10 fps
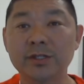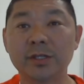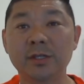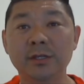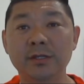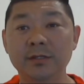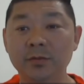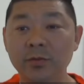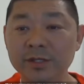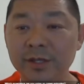which
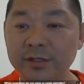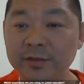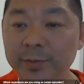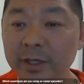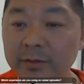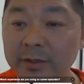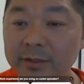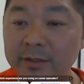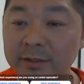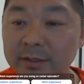is, which
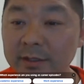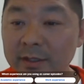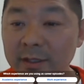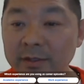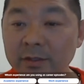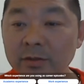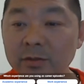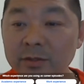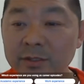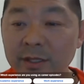experience are you
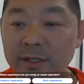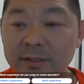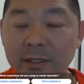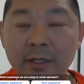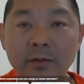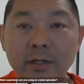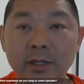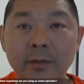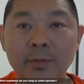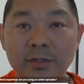using as a
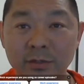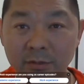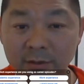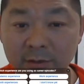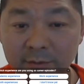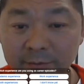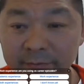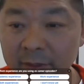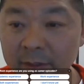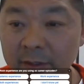career episode?
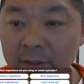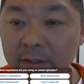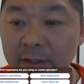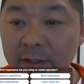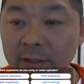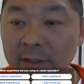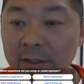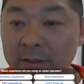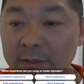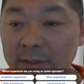
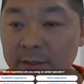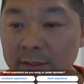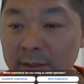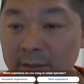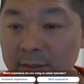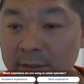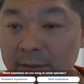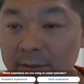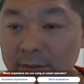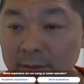And
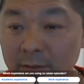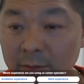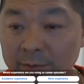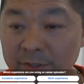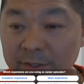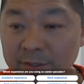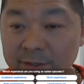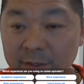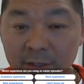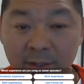the
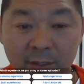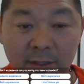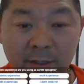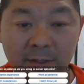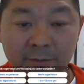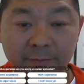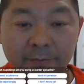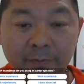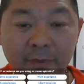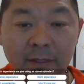options
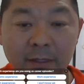are